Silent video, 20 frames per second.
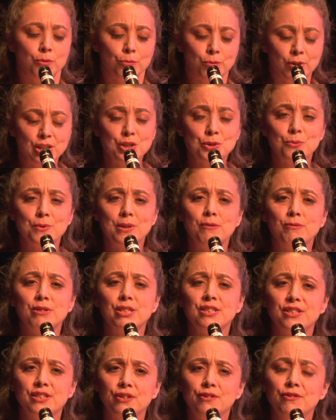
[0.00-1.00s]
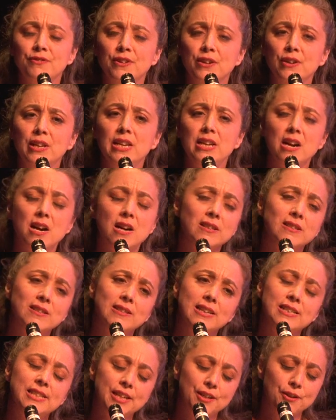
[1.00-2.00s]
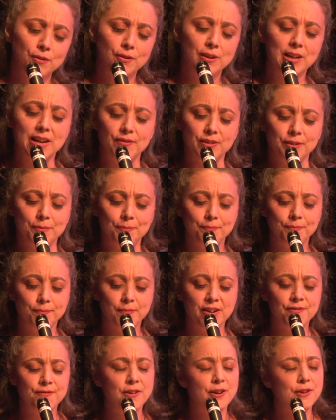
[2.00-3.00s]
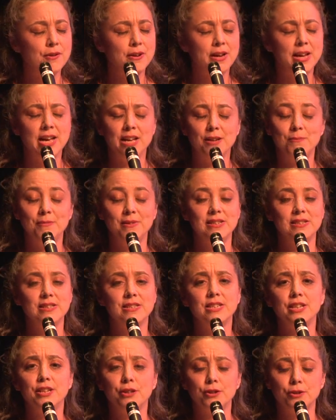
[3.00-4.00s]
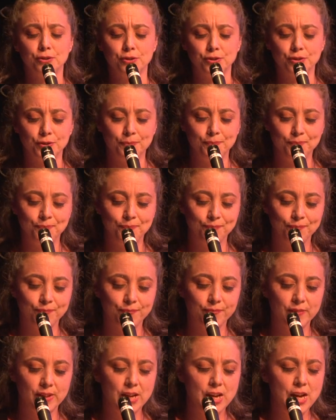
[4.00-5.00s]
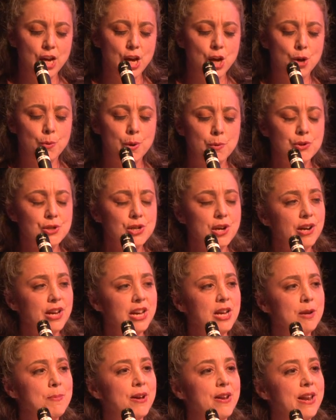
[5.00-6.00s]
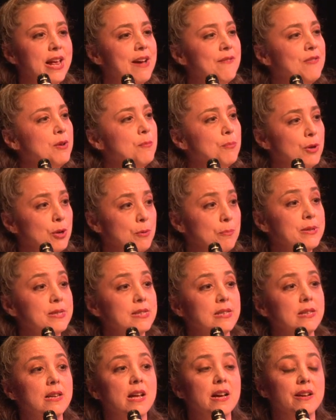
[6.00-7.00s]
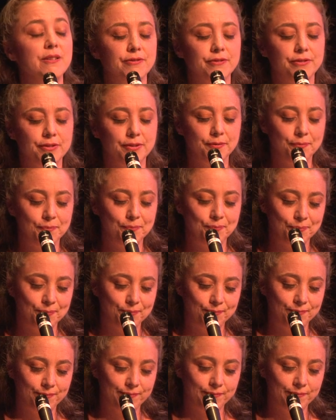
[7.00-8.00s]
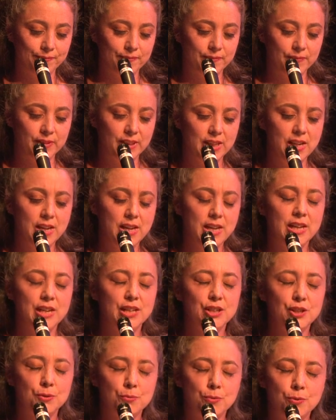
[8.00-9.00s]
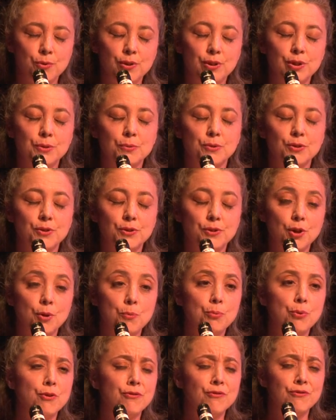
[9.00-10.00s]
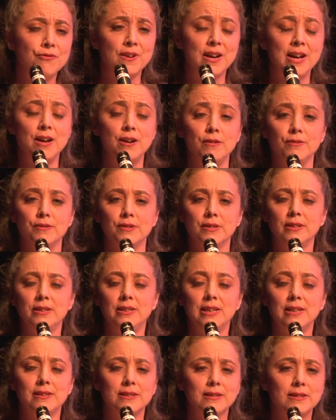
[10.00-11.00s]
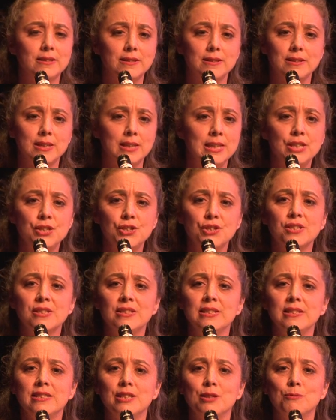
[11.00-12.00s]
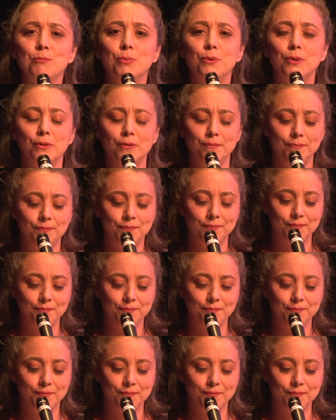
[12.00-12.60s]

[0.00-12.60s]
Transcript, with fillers: Once, when I was still fairly young, say 10 or 11, my father had me in tears. We were talking about having purpose in life, his words were so profound, yet deliciously simple.